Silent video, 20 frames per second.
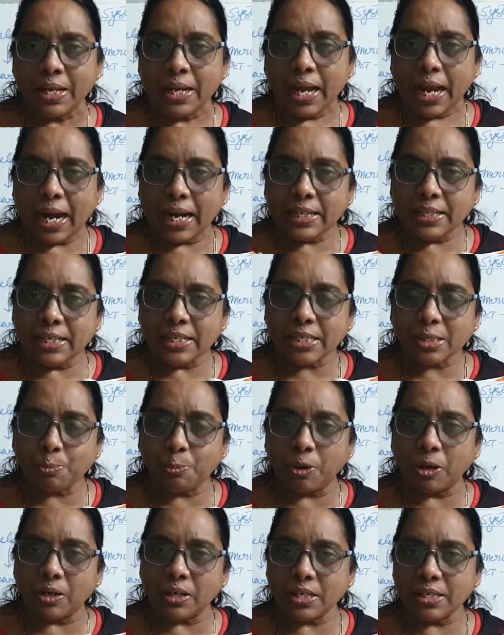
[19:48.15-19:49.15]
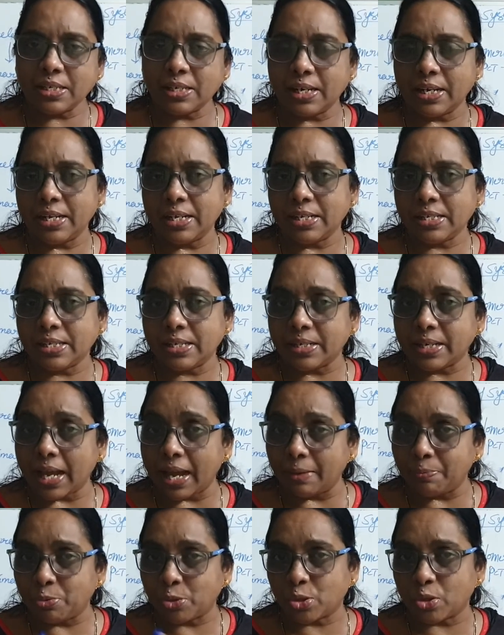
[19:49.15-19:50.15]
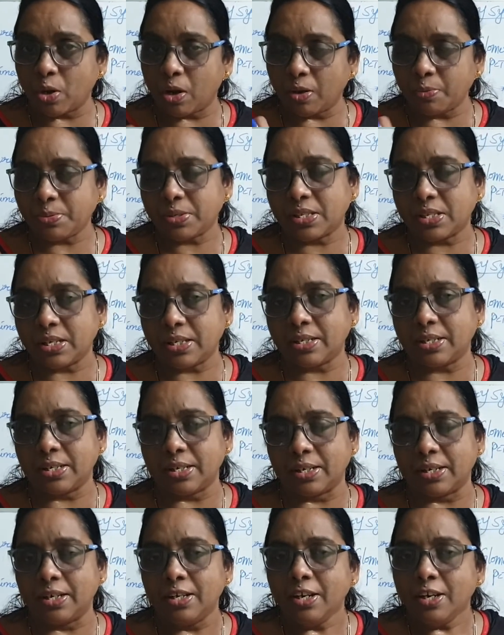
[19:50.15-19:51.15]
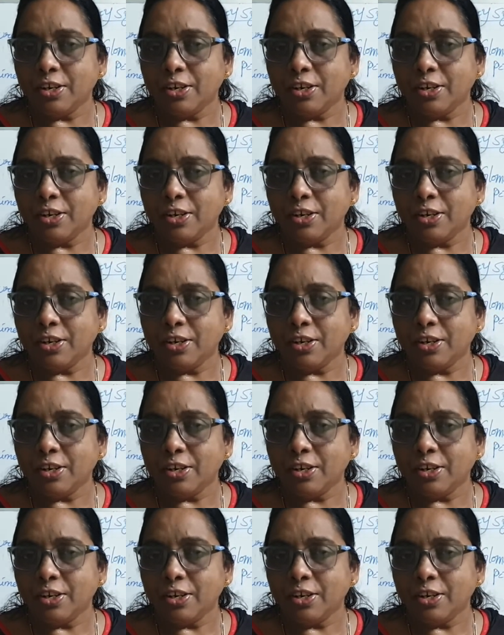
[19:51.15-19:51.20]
And this porous layers, it absorbs that